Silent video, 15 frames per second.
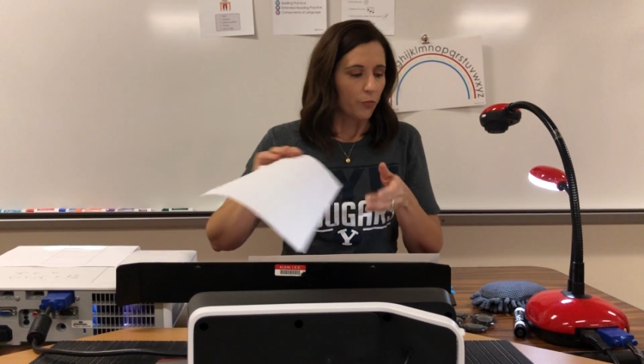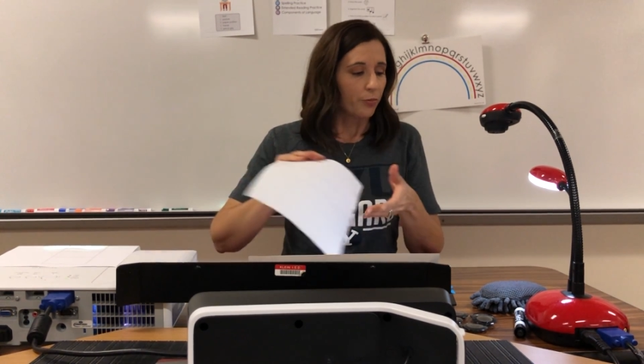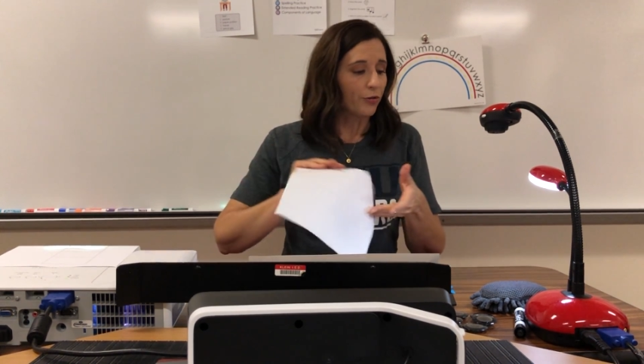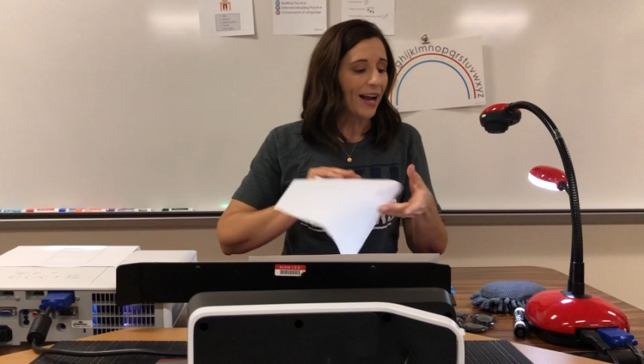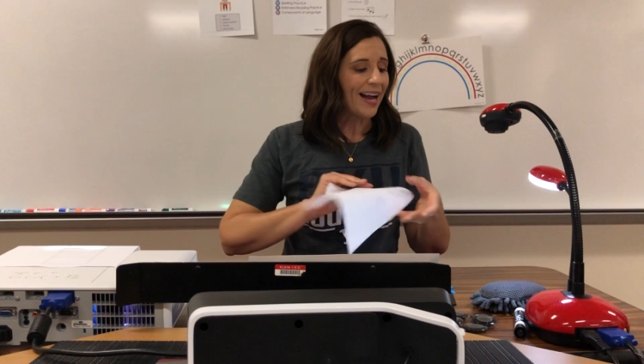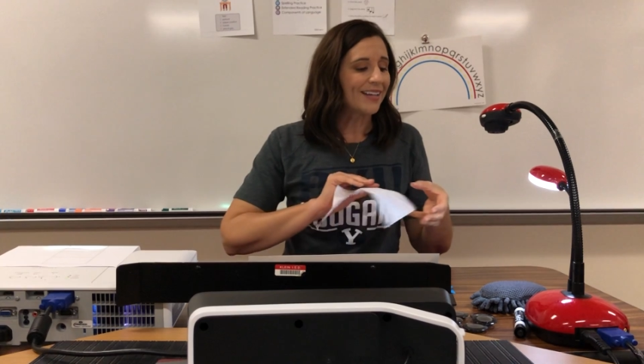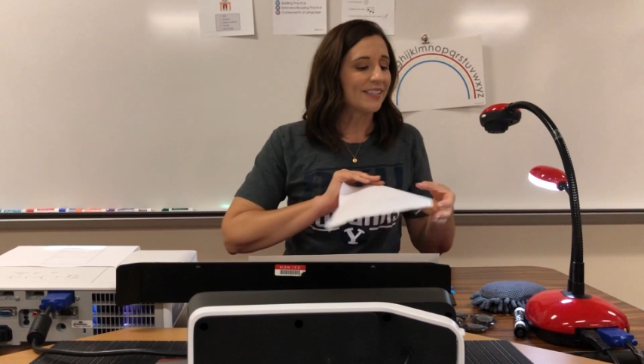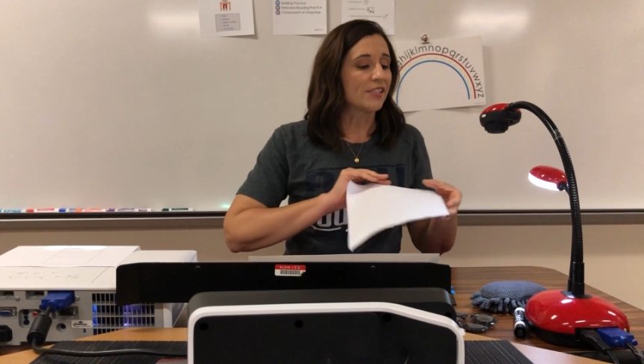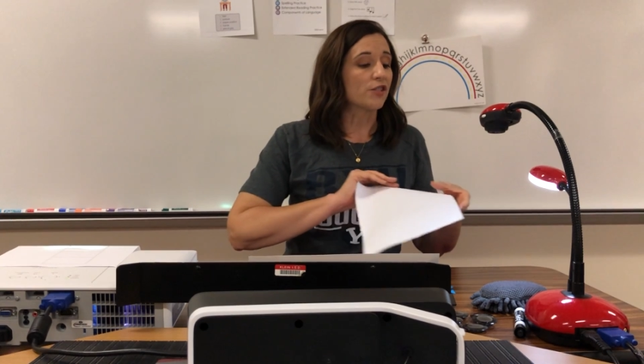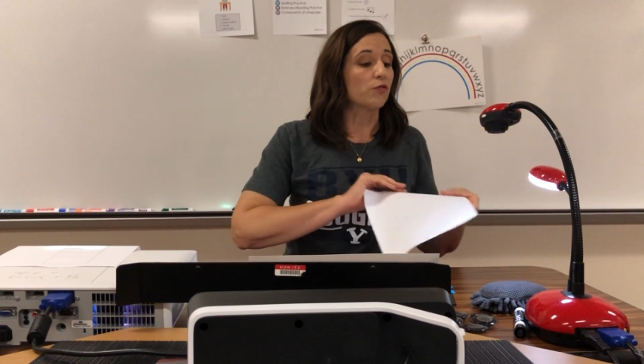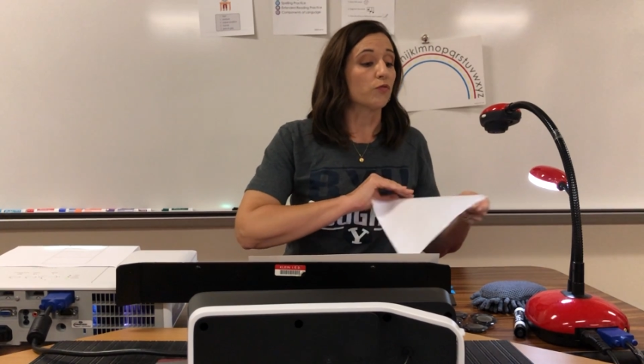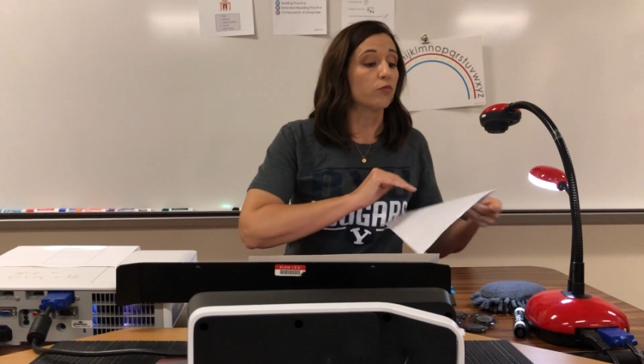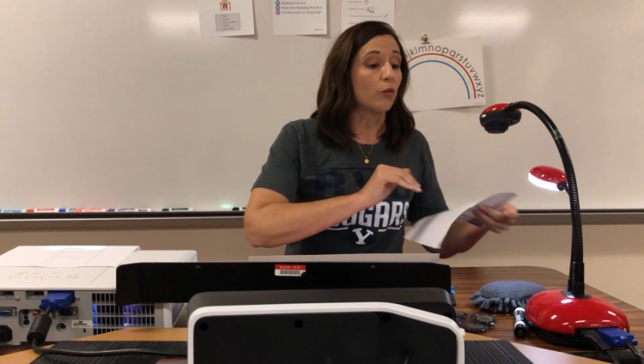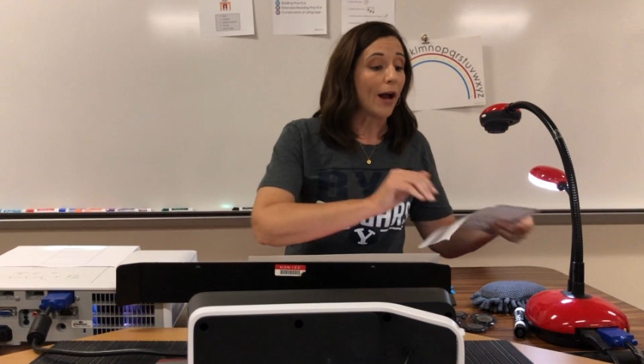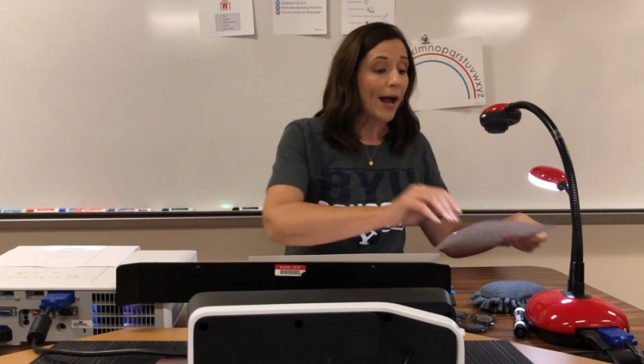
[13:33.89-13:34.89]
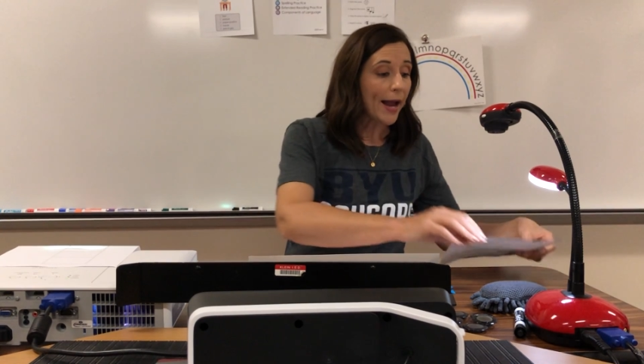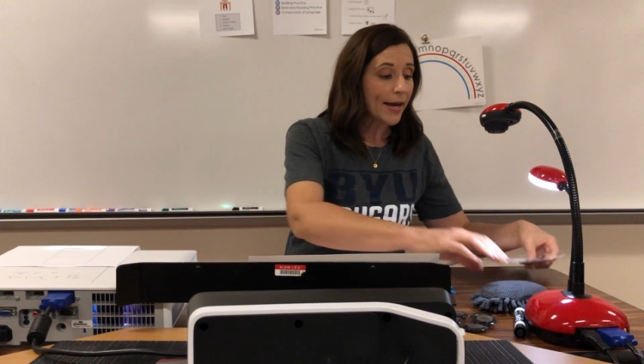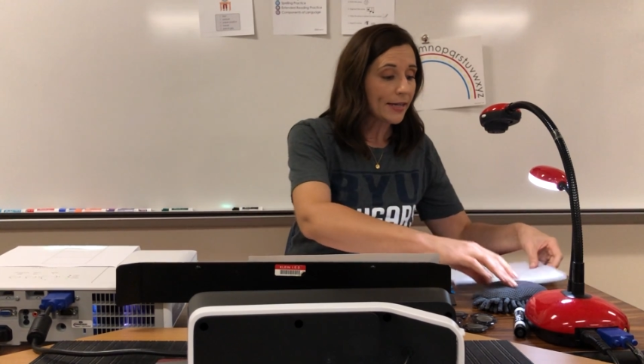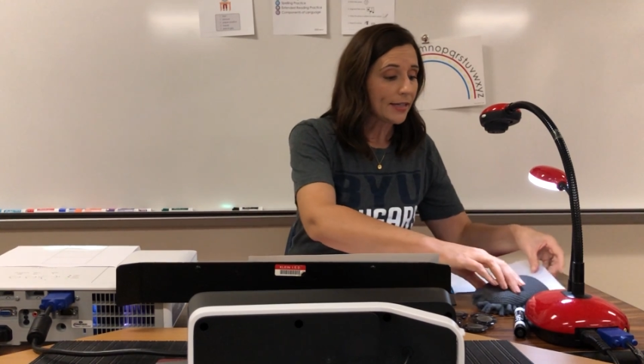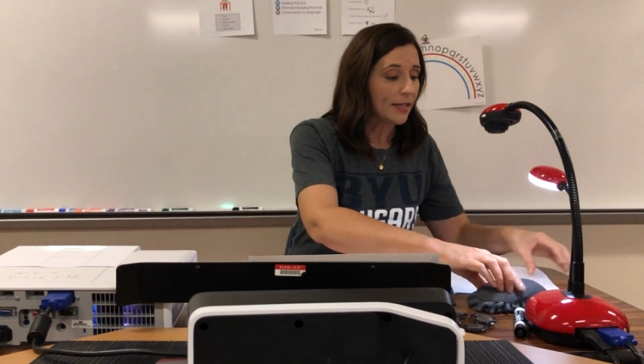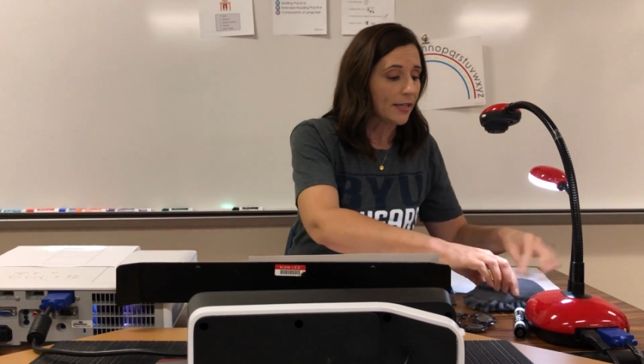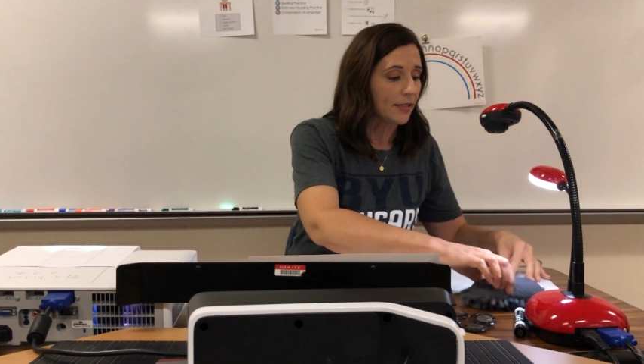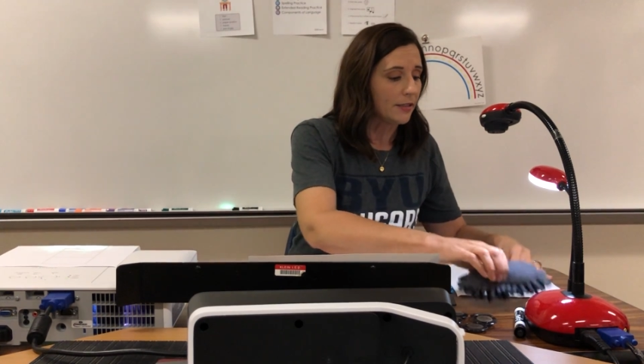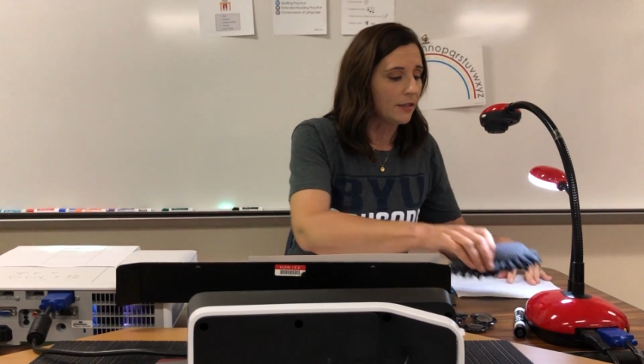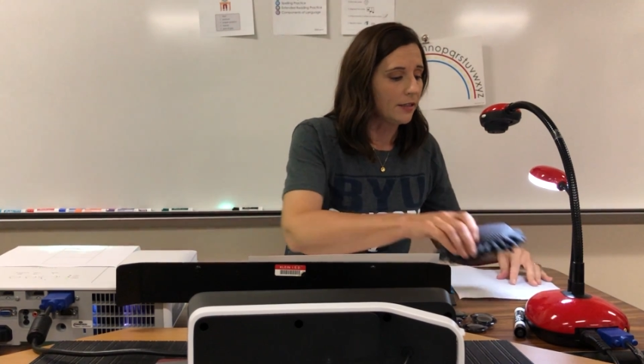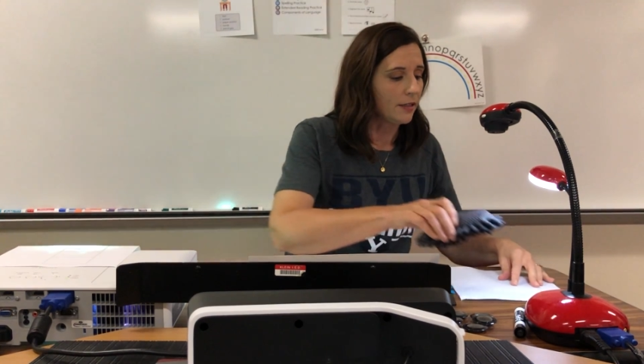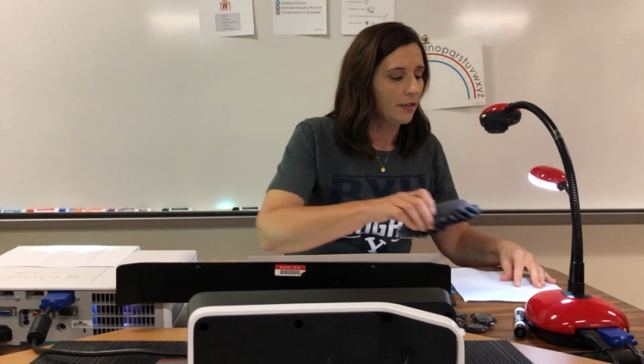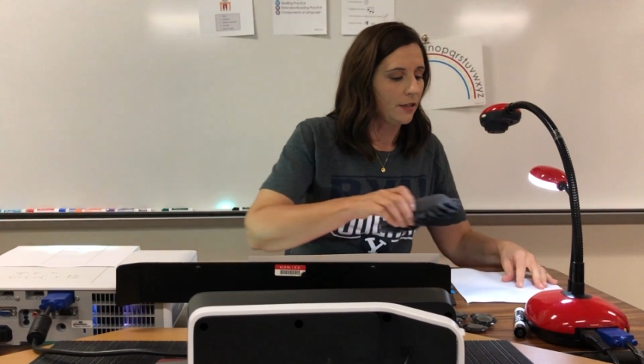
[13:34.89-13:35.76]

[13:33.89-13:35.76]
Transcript: practice writing